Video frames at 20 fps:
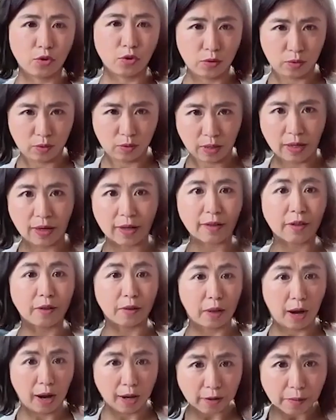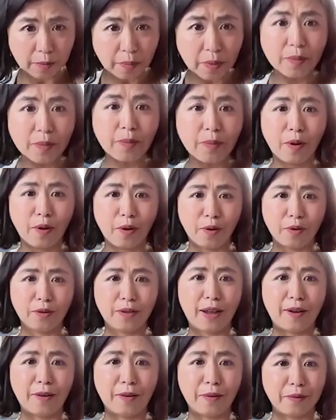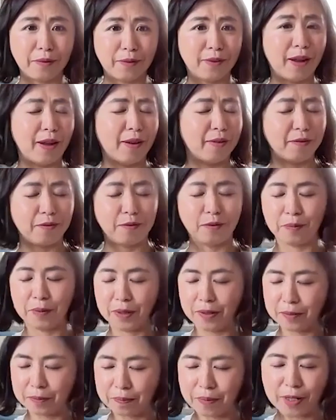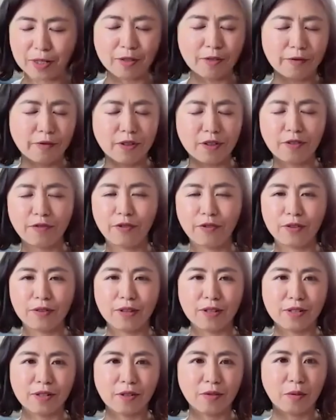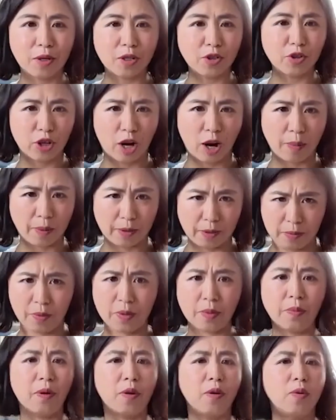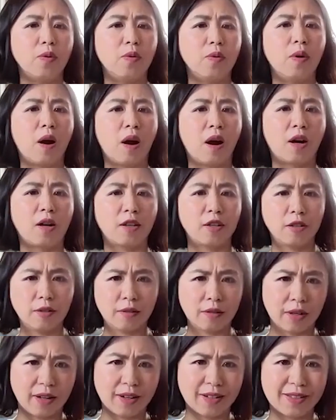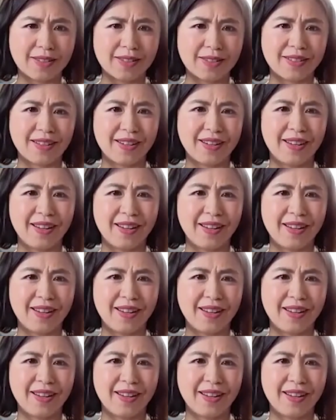the kind of people that would be the best fit for this workshop is people who are curious.